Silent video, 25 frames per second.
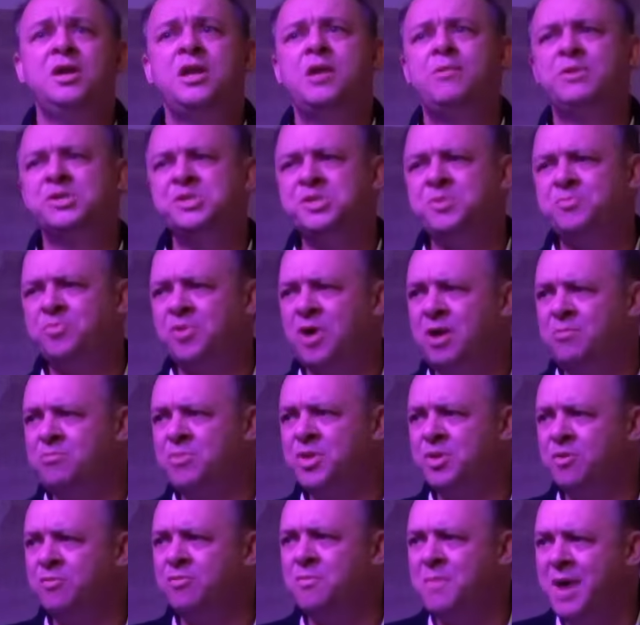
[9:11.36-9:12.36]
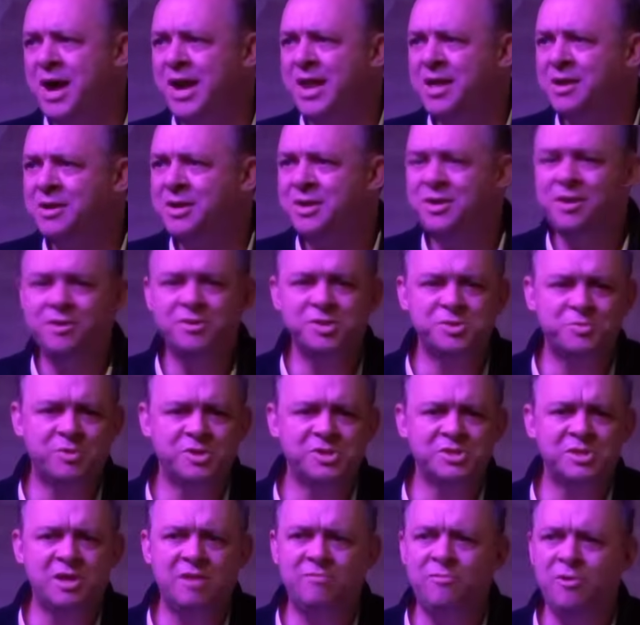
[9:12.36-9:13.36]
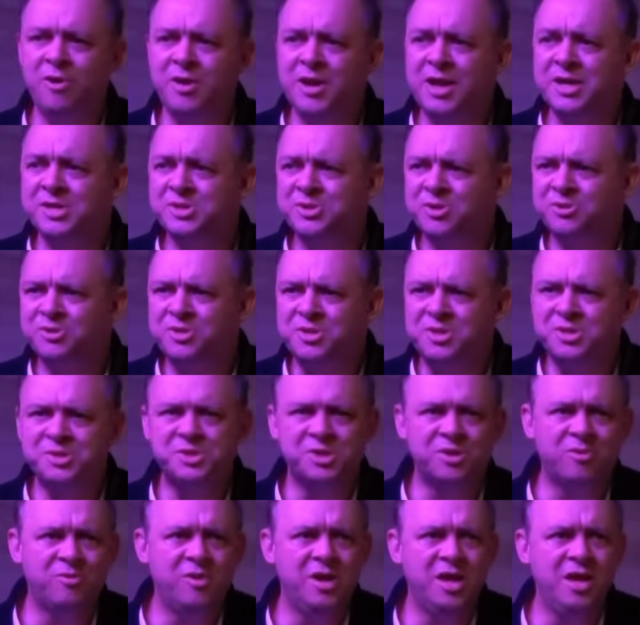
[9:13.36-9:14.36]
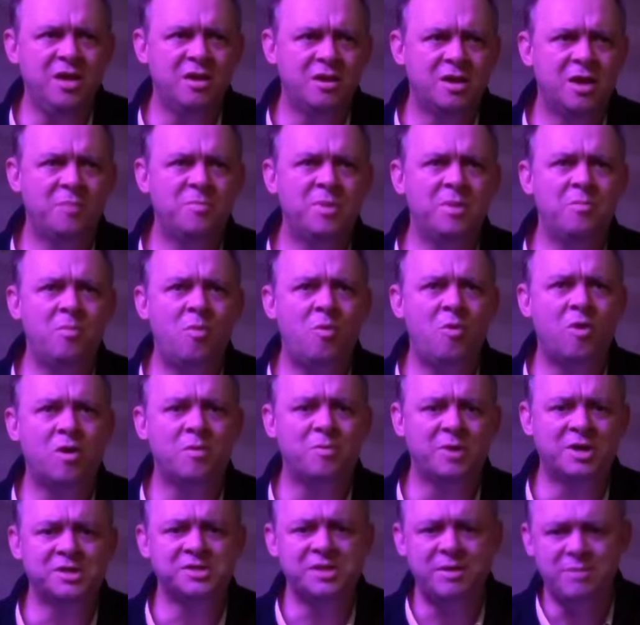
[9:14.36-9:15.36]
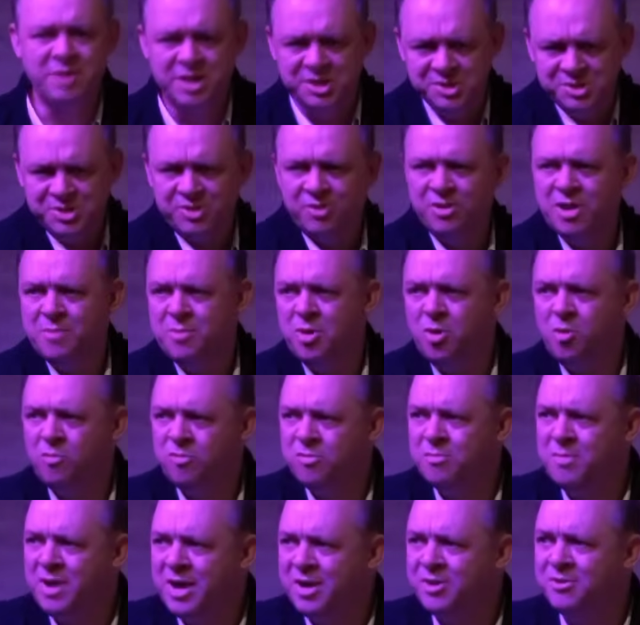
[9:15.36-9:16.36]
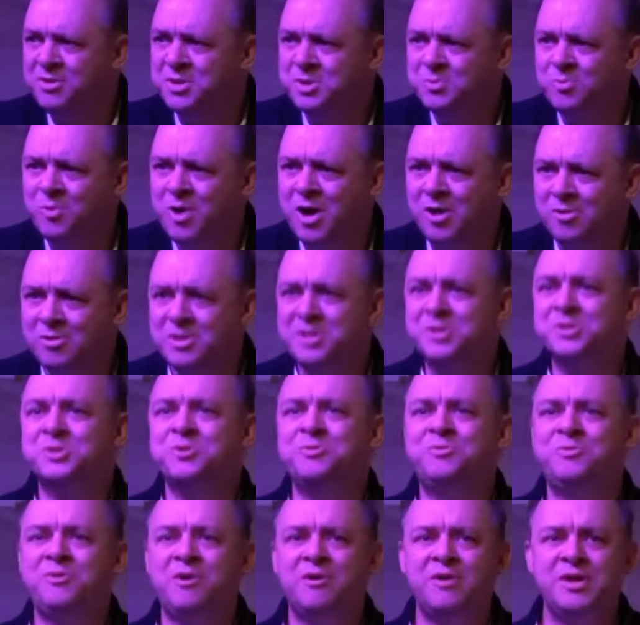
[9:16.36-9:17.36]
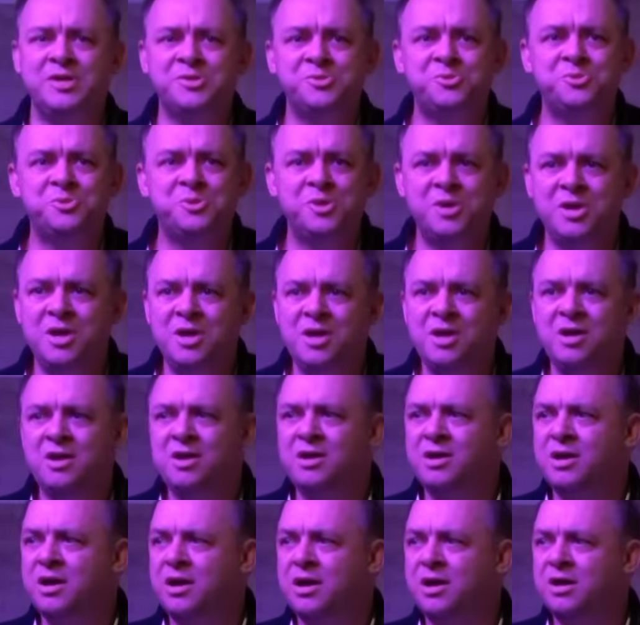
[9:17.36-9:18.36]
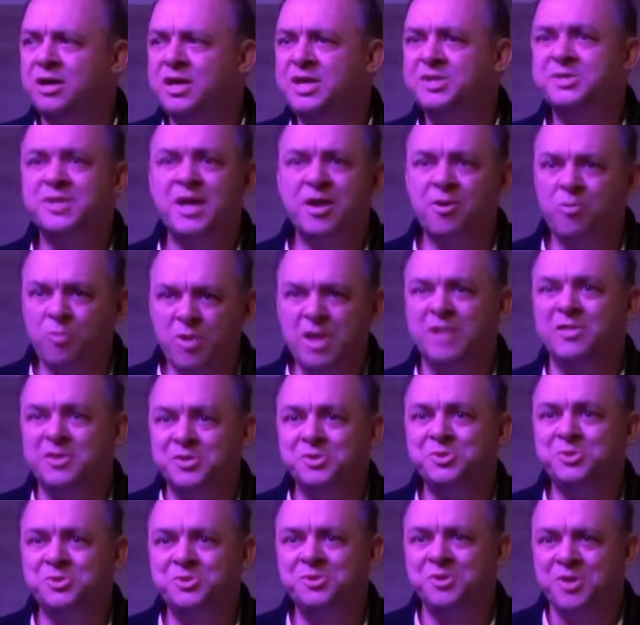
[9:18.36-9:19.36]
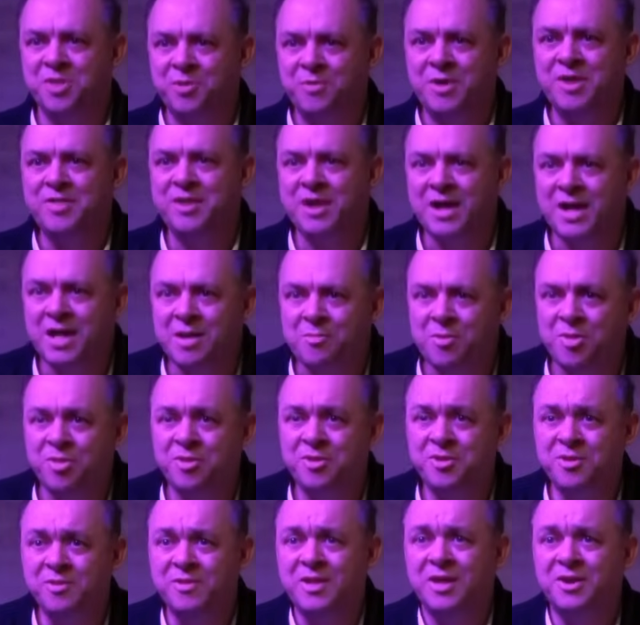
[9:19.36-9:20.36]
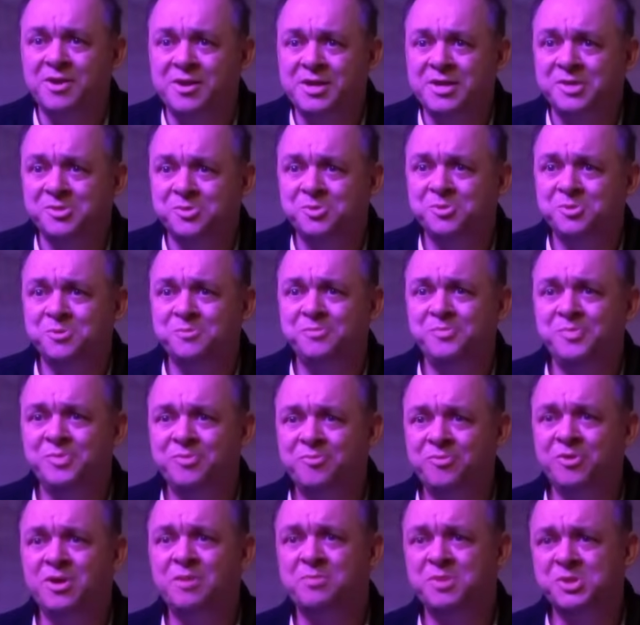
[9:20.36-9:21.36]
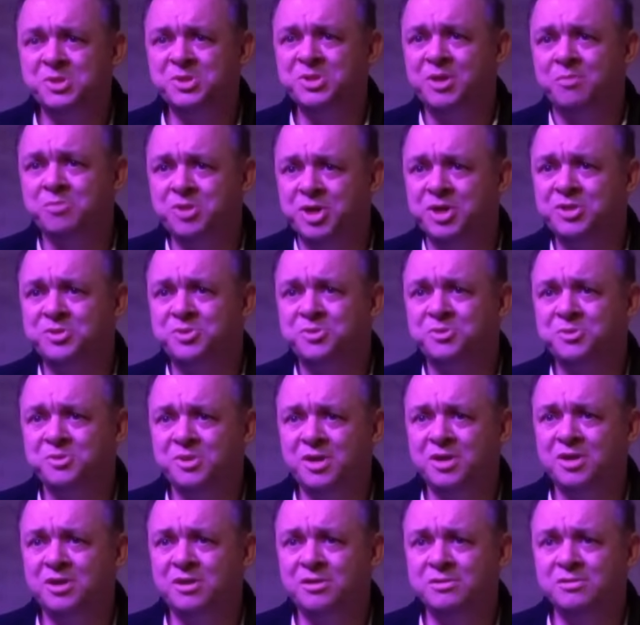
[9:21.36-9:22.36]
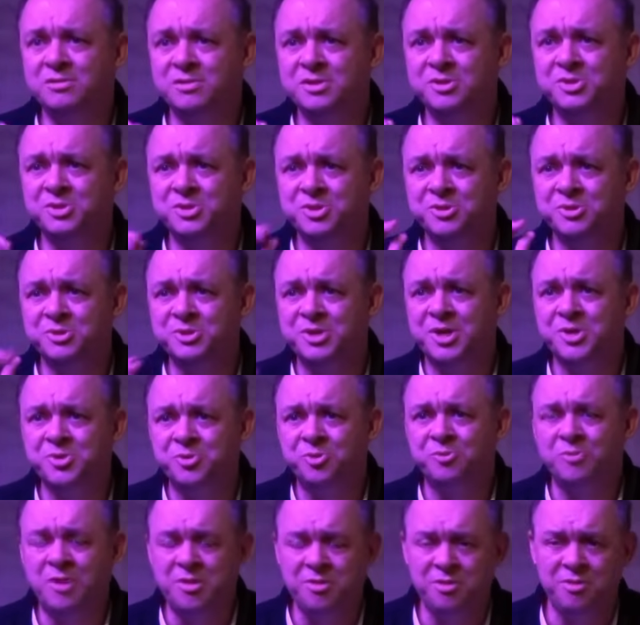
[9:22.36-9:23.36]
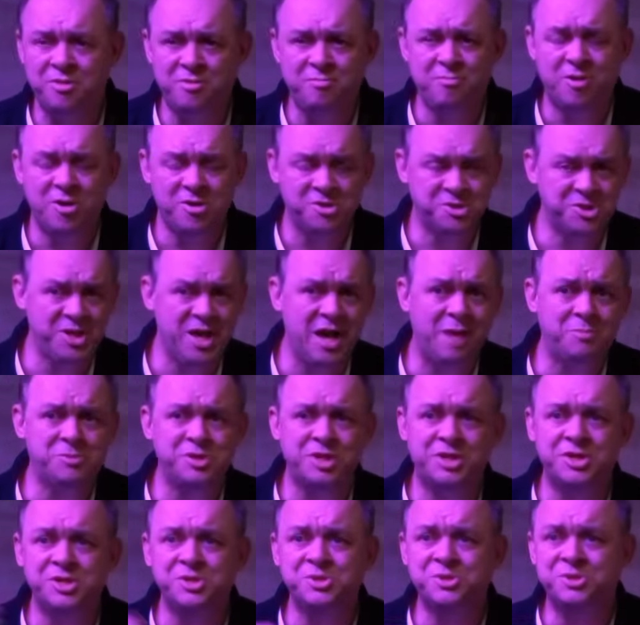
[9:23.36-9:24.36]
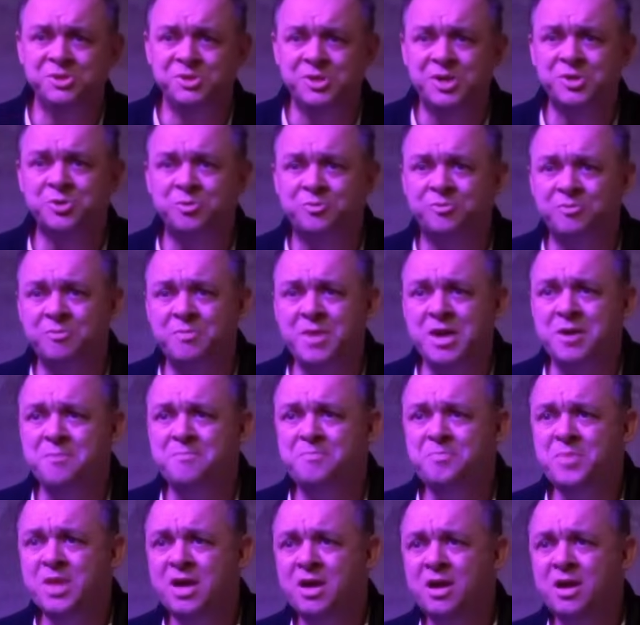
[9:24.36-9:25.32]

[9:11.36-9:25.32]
Now what's the problem with overmining? And here's where Slavoj and I start to disagree a bit more, because I would consider him an overminer as well, insofar as uh, he's not a realist in the way that I am or that DeLanda is. For him, the subject uh, is still central, whereas the object is central for me.